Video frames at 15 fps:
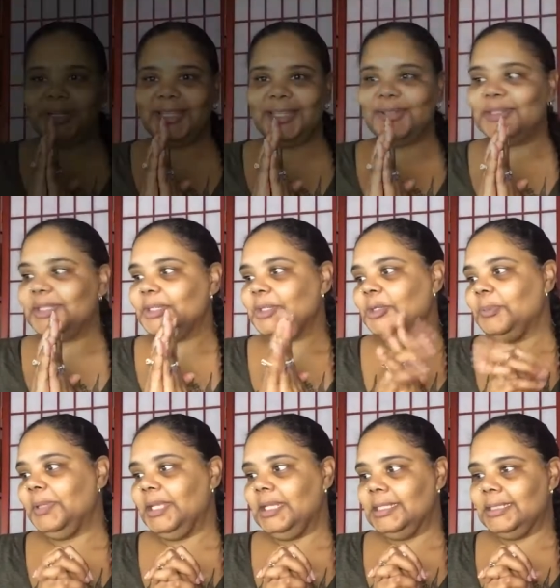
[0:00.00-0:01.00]

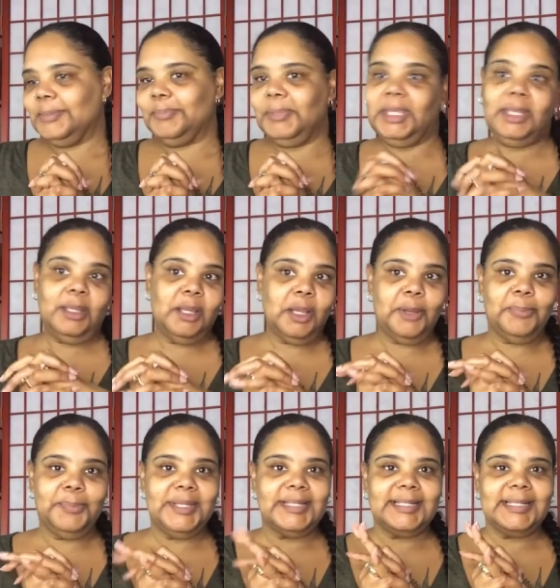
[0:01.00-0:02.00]
YouTube, it is me,
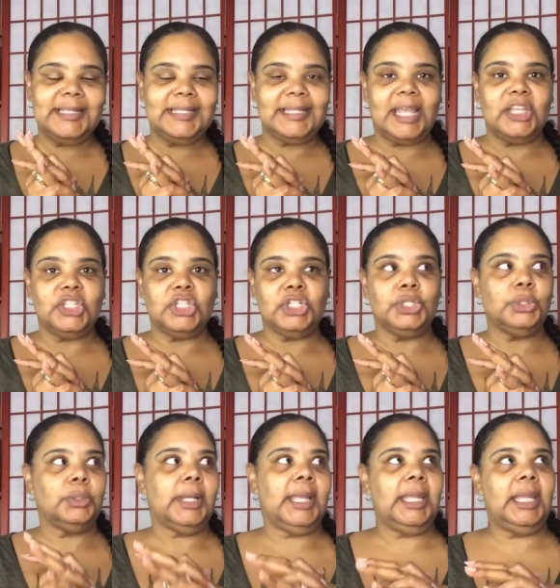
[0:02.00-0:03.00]
Miss Sensational,
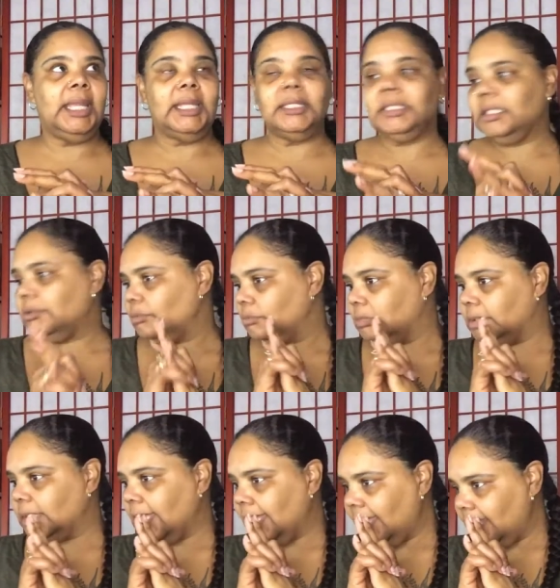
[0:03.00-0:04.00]
and
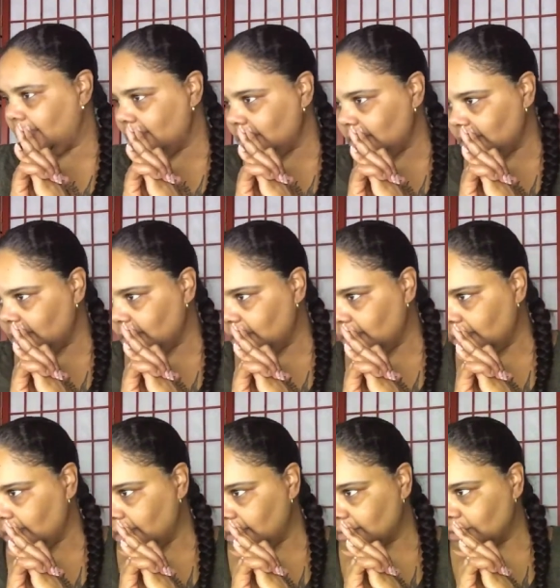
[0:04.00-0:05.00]
today
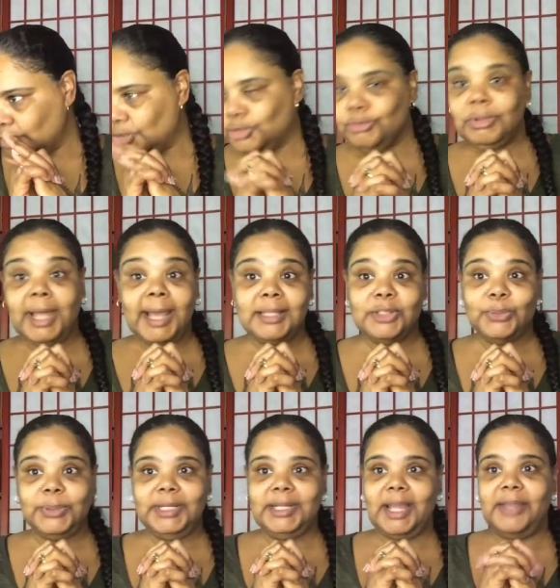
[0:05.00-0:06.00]
is July
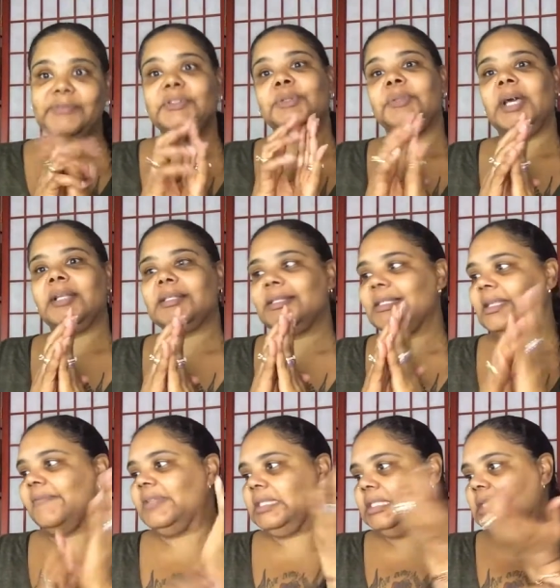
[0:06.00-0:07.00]
twenty-ninth, two thousand
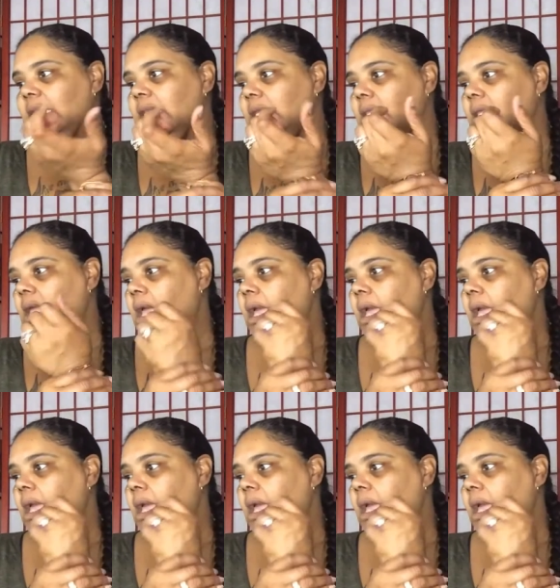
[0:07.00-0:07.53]
seventeen.